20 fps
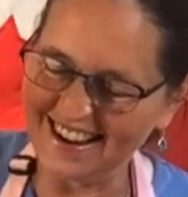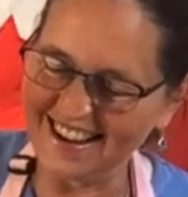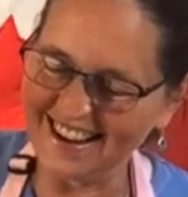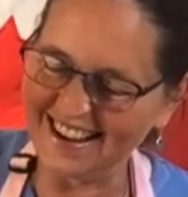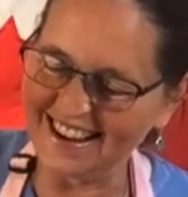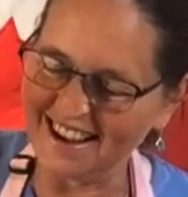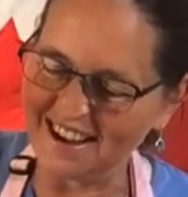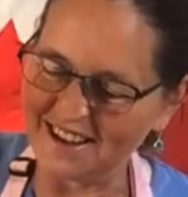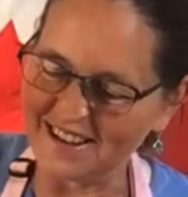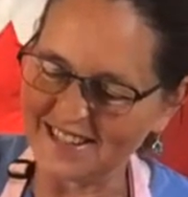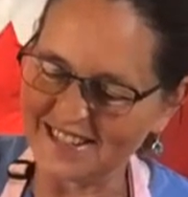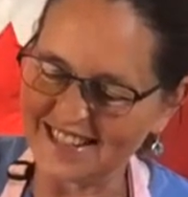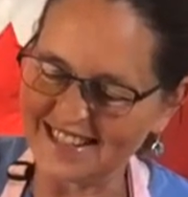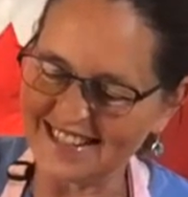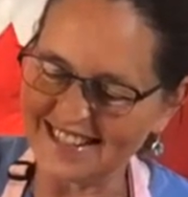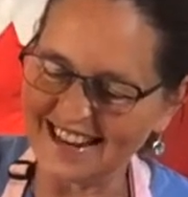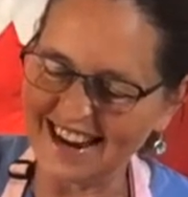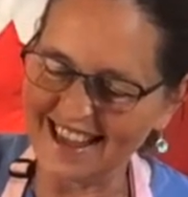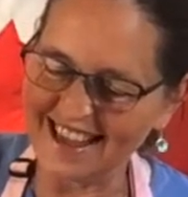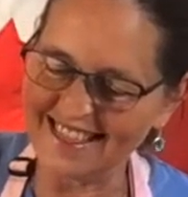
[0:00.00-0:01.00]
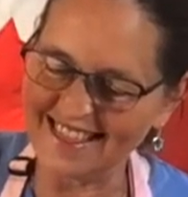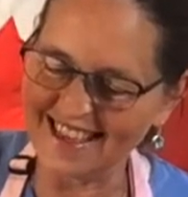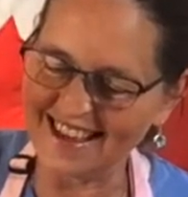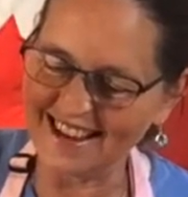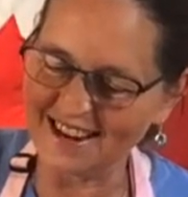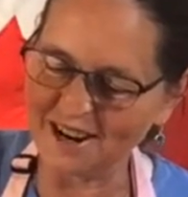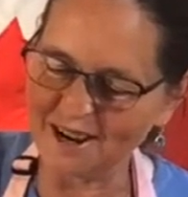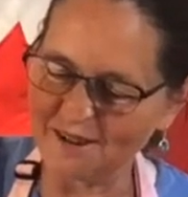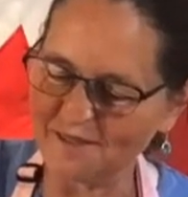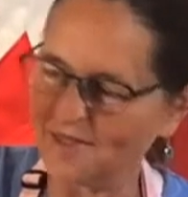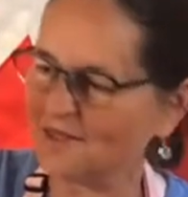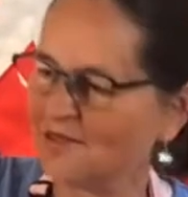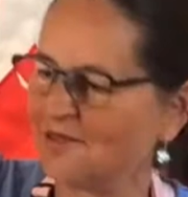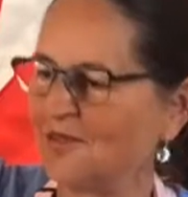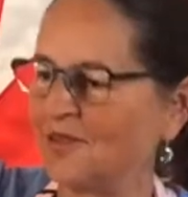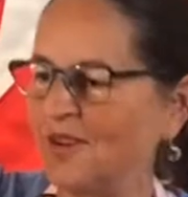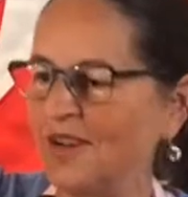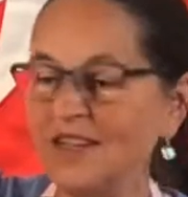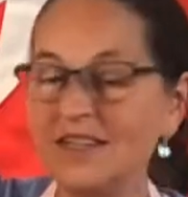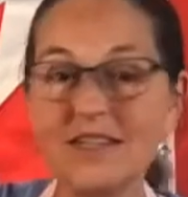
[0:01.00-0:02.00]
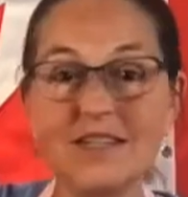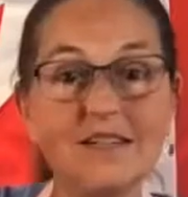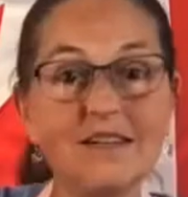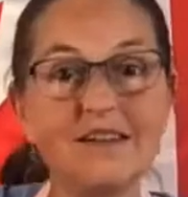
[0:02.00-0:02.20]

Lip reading: I didn't get that out of the fridge.